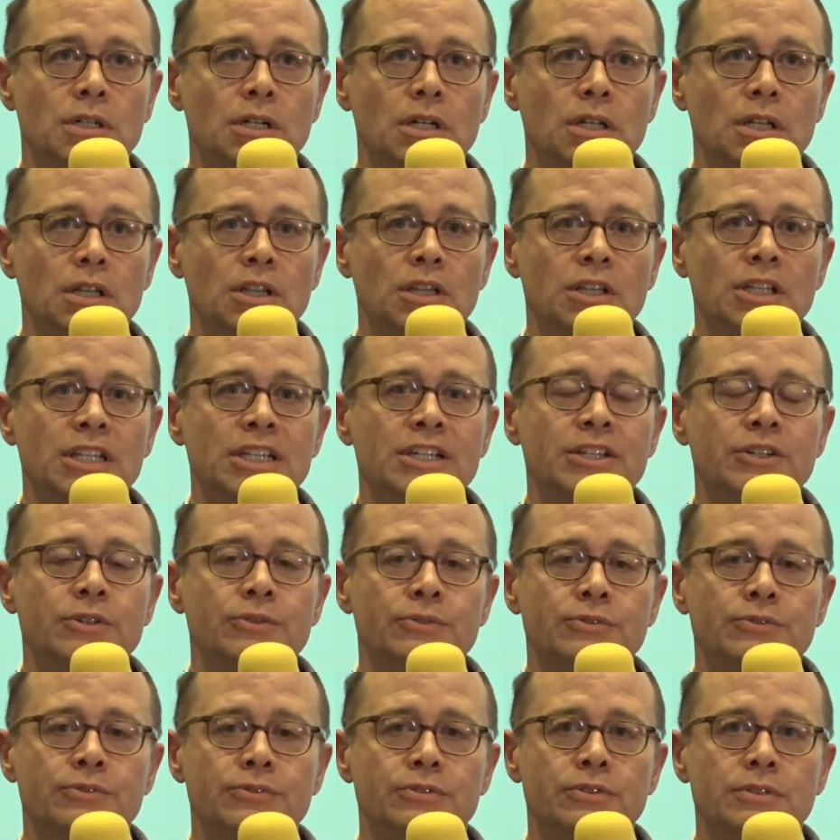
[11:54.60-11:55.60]

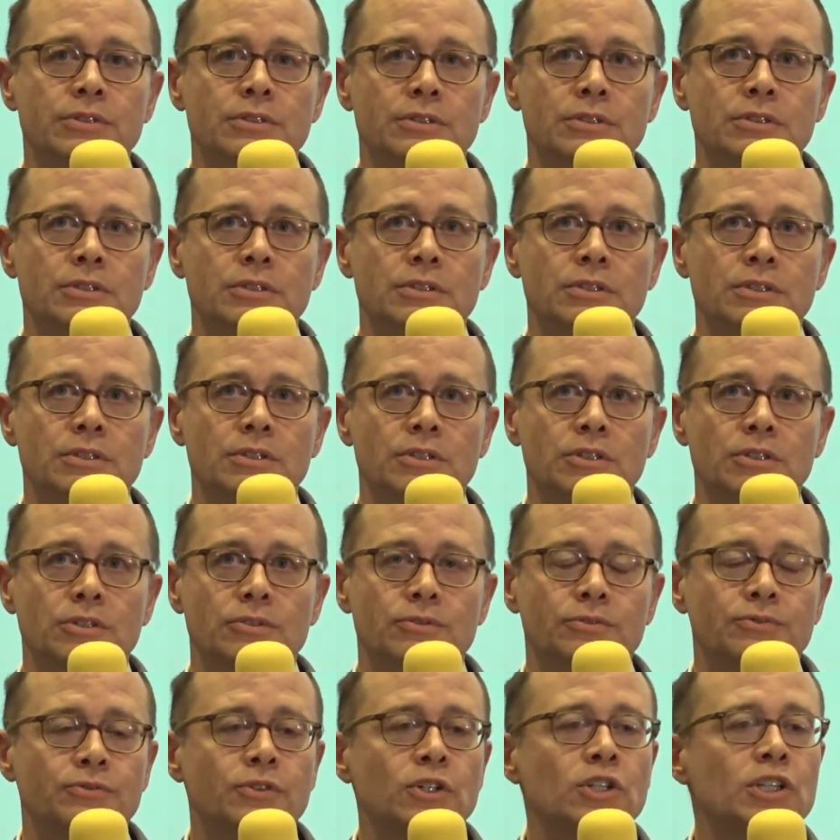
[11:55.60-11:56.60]
live
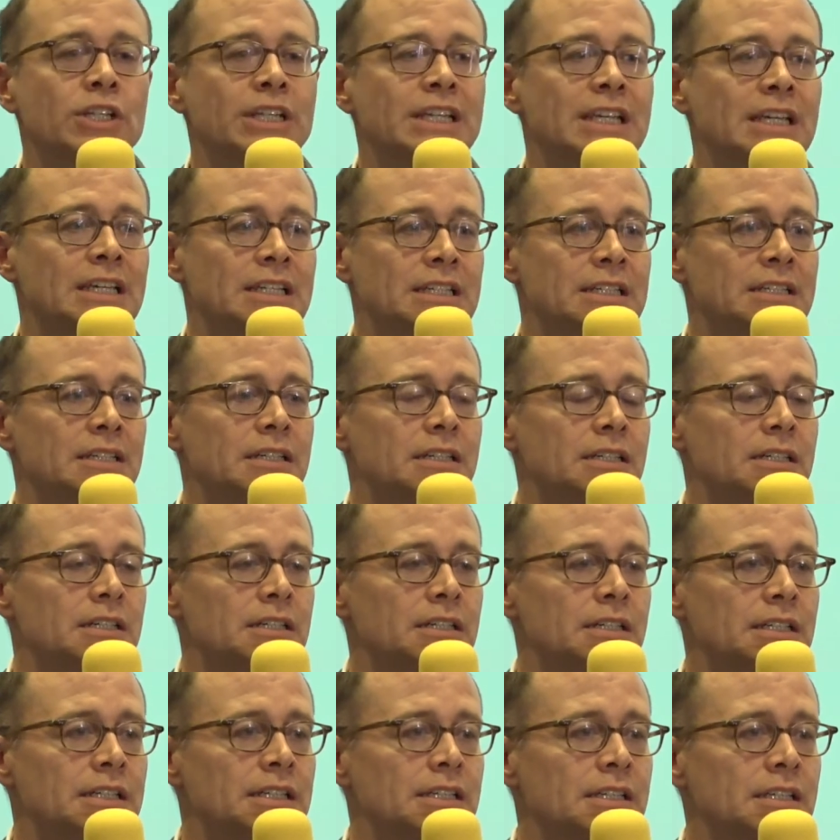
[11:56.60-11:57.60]
fully
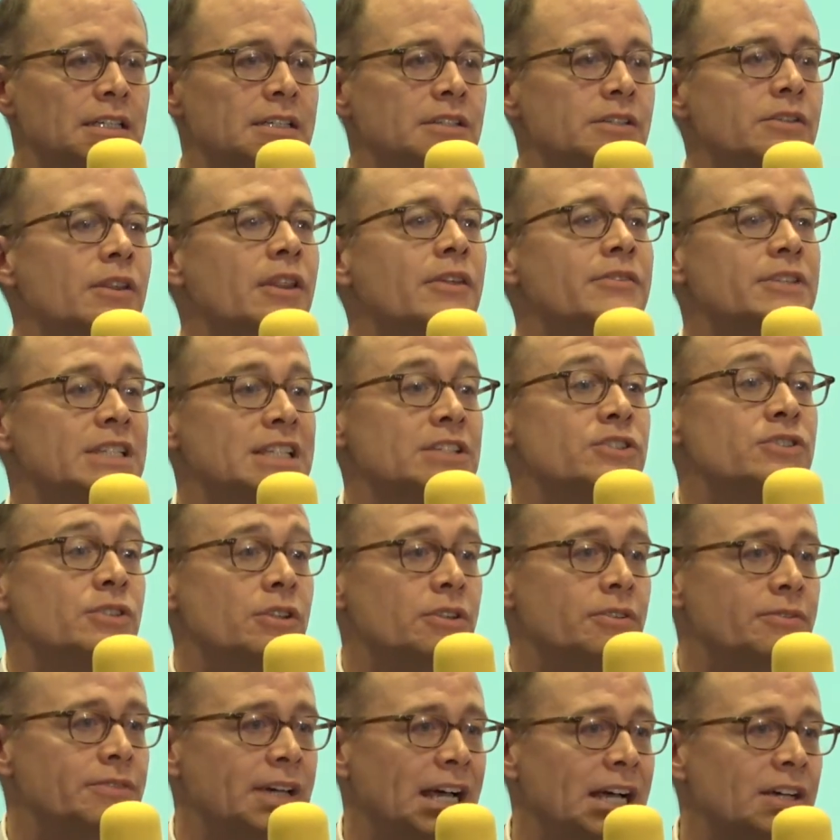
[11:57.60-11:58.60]
into
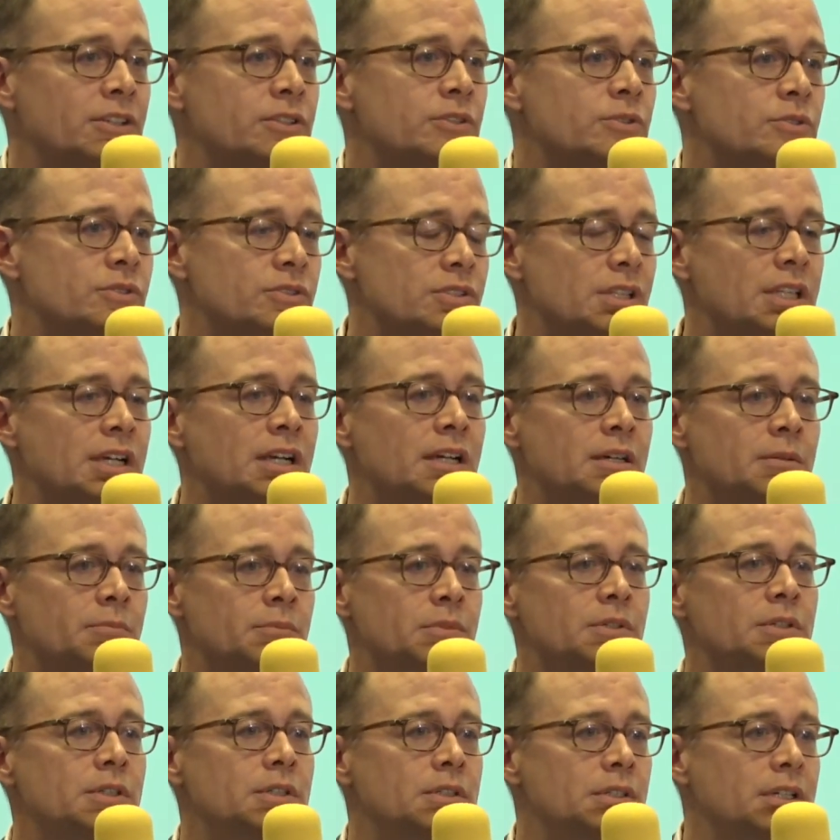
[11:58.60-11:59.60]
the values that
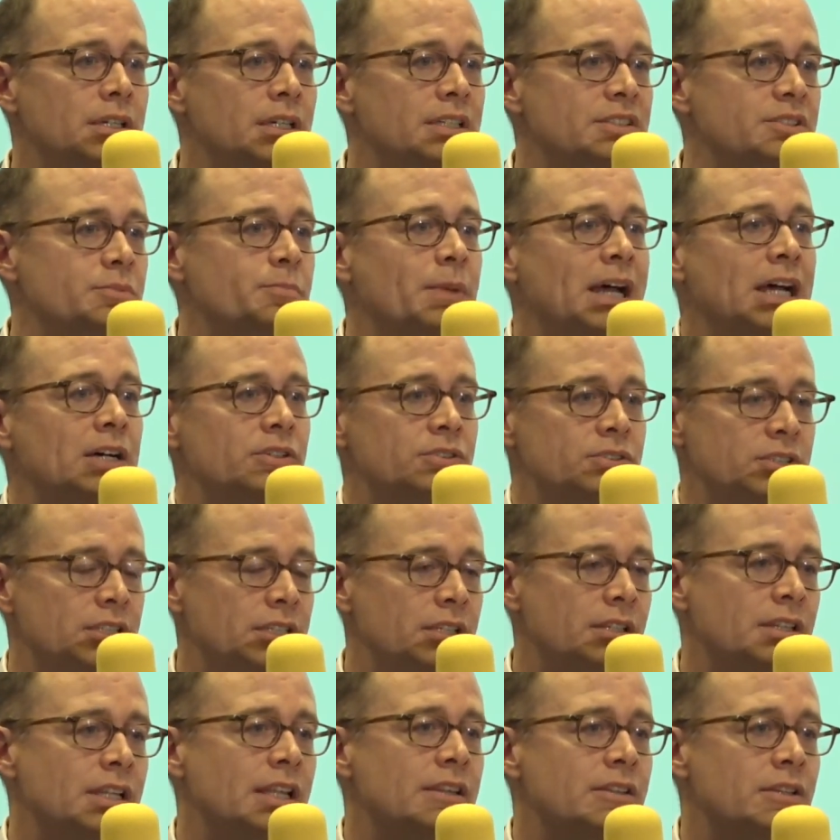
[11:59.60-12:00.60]
I'm
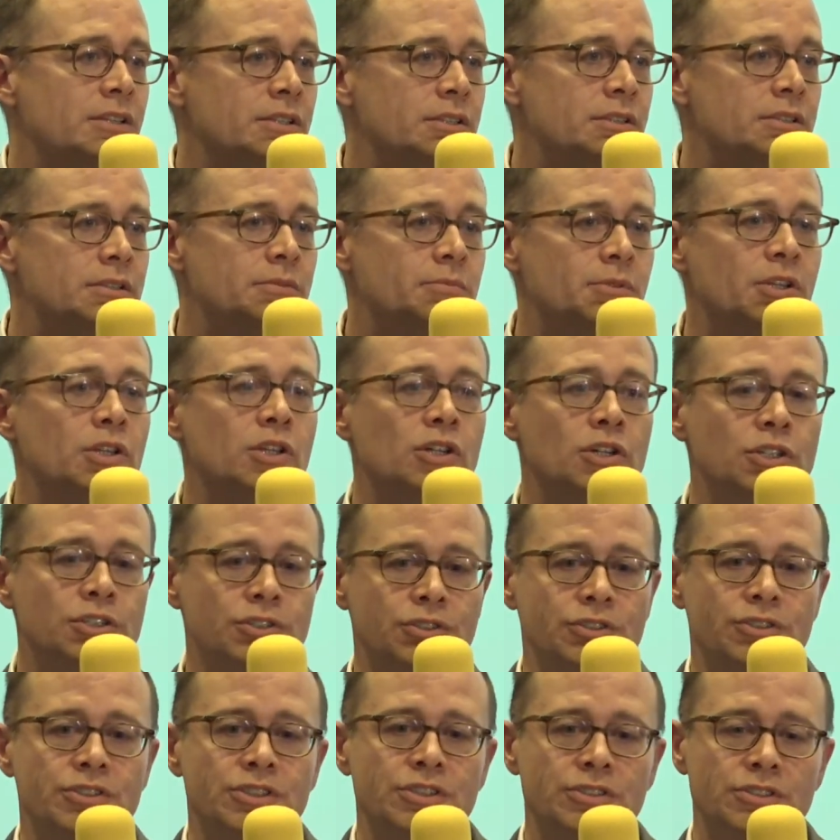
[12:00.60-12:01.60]
espousing that the
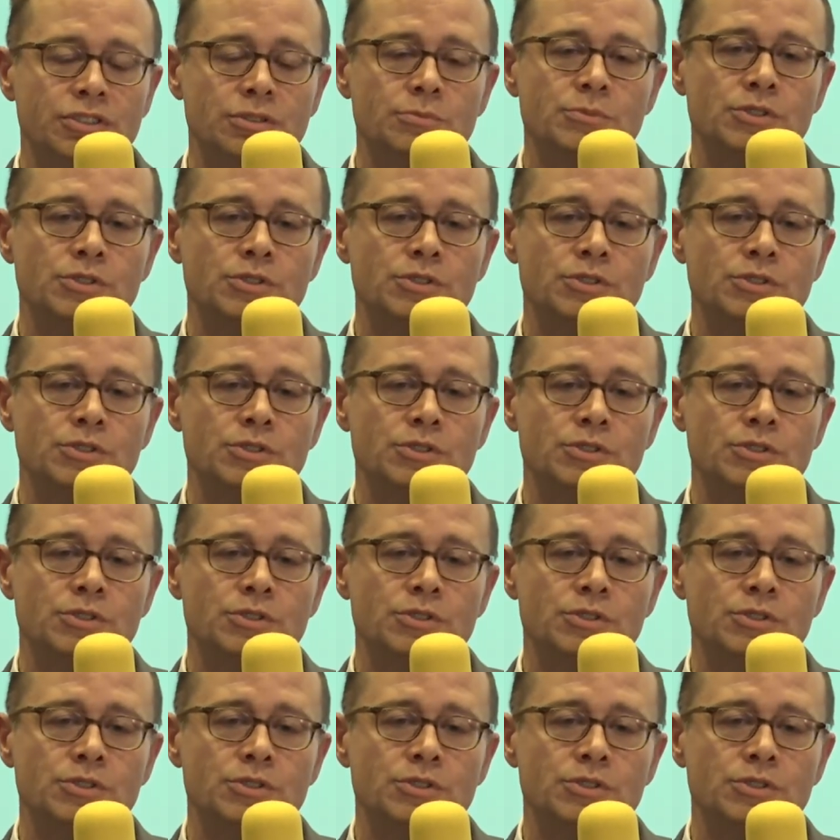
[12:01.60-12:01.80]
larger system